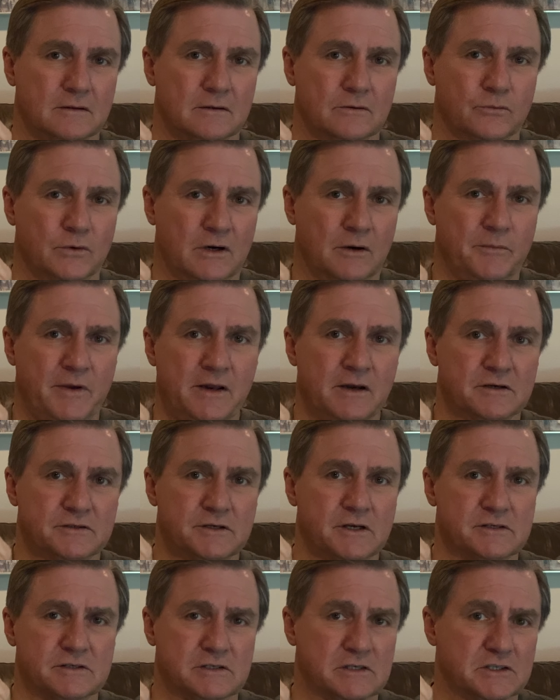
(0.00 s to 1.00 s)
What I mean is
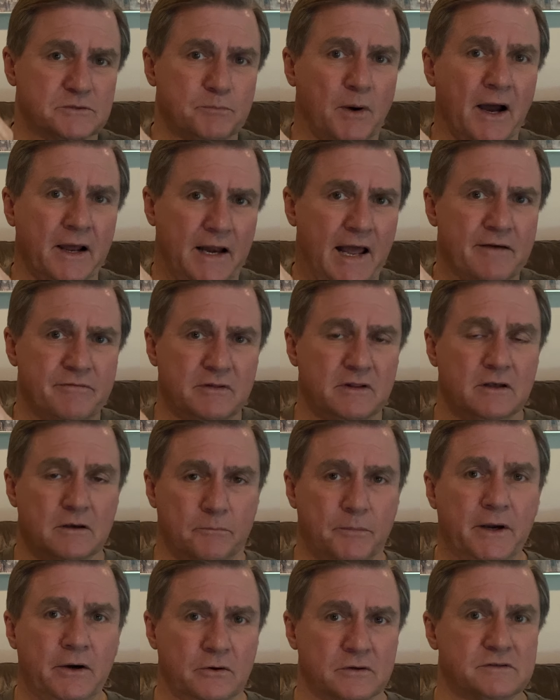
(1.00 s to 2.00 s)
this despite having the
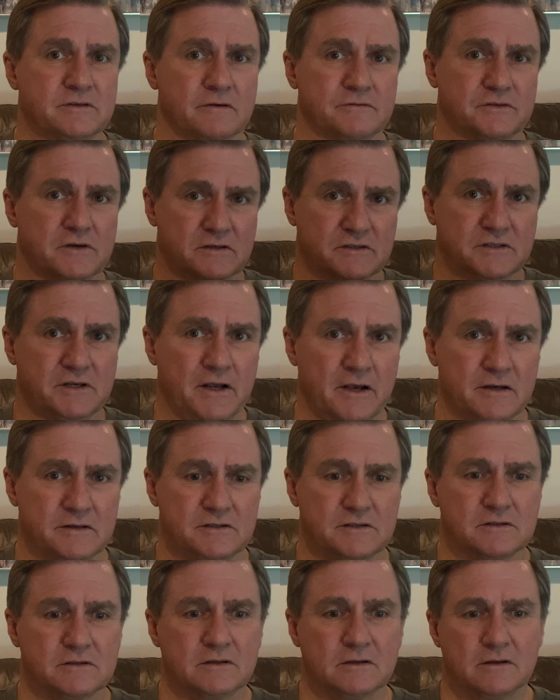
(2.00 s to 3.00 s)
appearance of
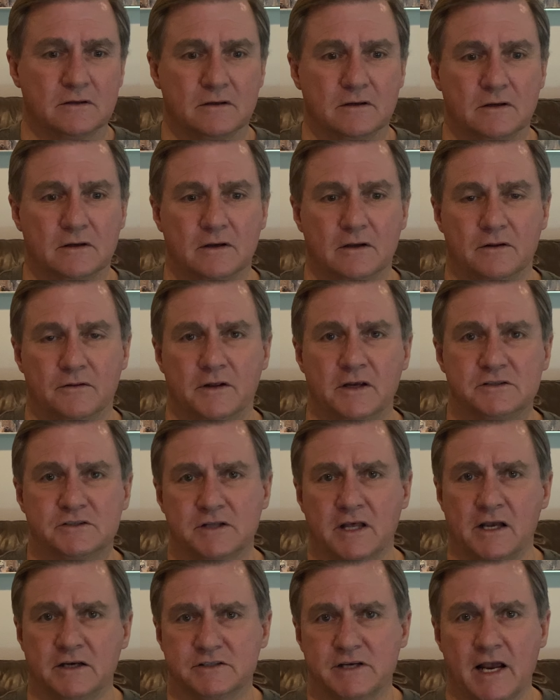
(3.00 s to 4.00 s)
success, these
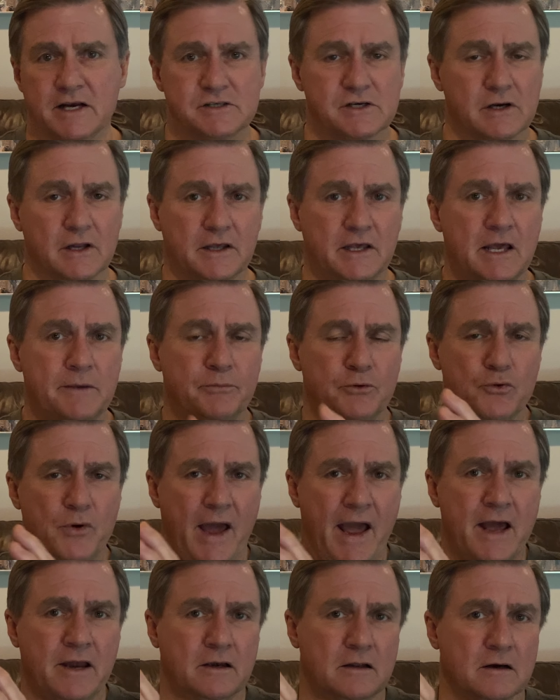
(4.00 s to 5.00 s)
things actually keep you
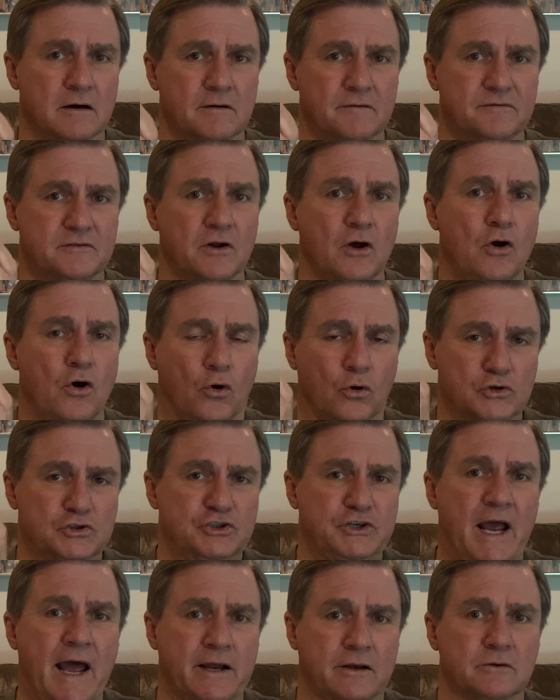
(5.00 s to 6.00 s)
handcuffed or
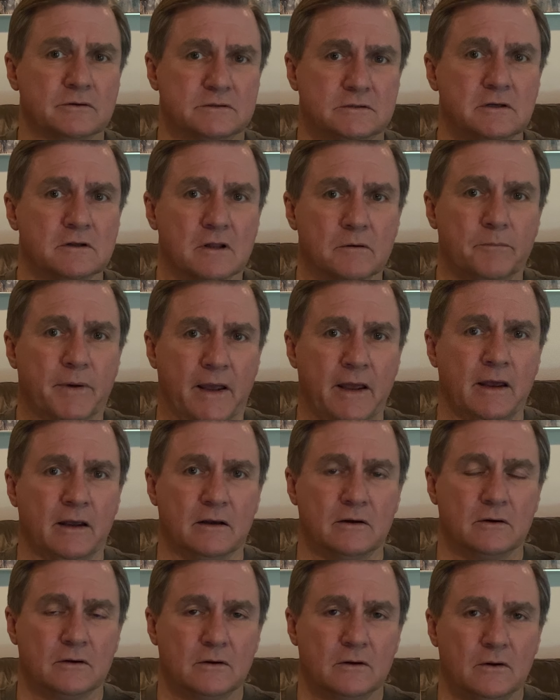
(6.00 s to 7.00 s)
shackled to the
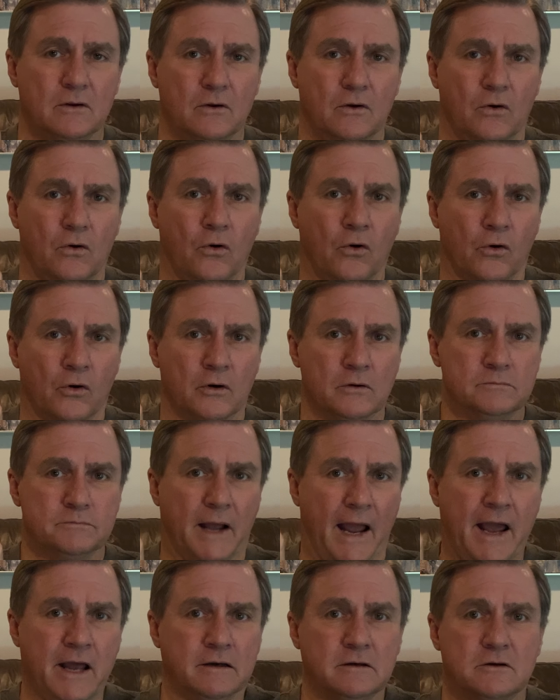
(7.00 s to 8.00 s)
bank or
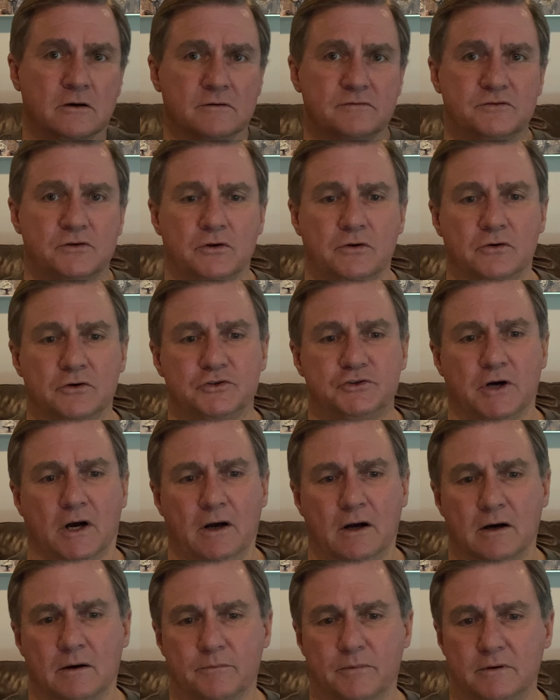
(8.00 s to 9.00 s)
handcuffed to your
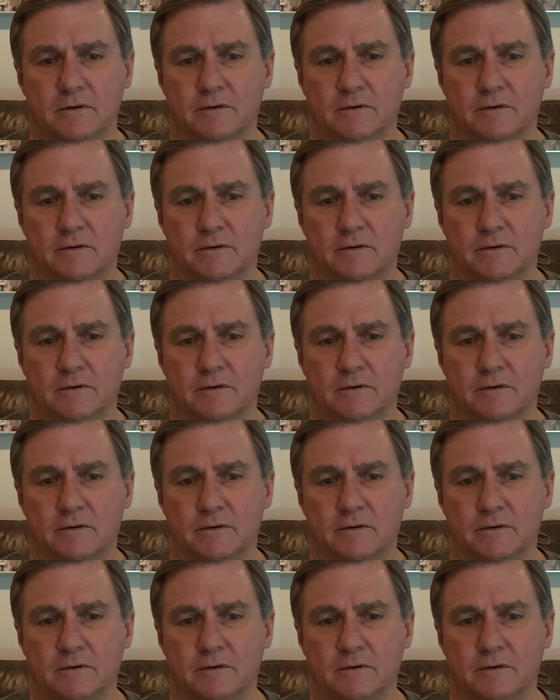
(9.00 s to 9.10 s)
job?